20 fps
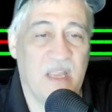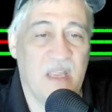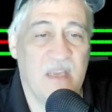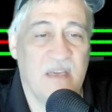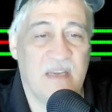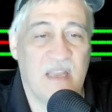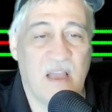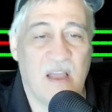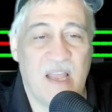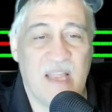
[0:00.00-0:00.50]

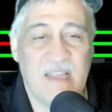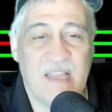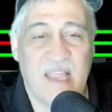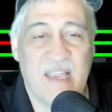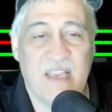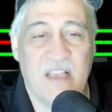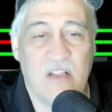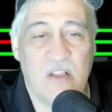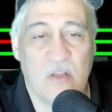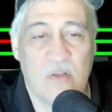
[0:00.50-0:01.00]
Now I like
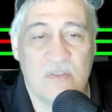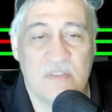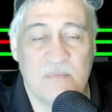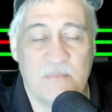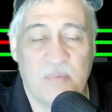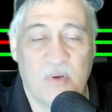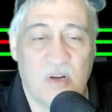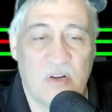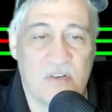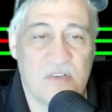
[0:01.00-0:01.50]
closing
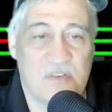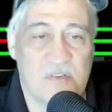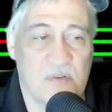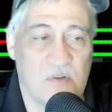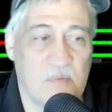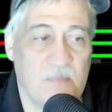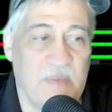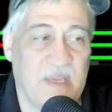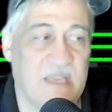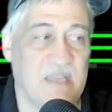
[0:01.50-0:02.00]
partial
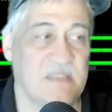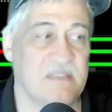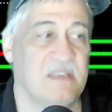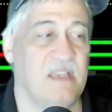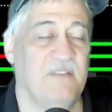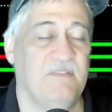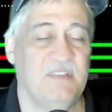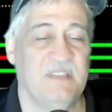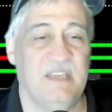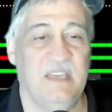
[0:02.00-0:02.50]
because
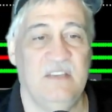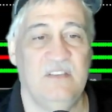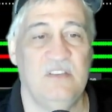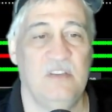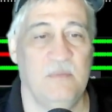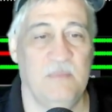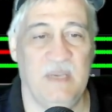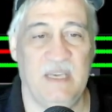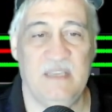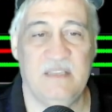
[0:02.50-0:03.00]
I've seen too
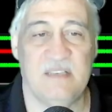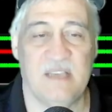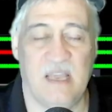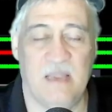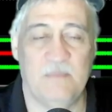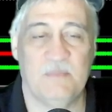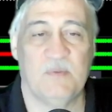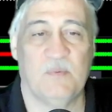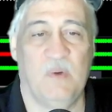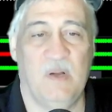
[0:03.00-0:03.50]
many
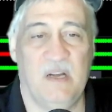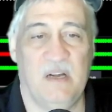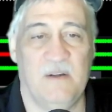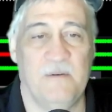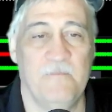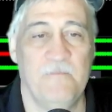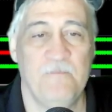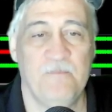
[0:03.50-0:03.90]
times where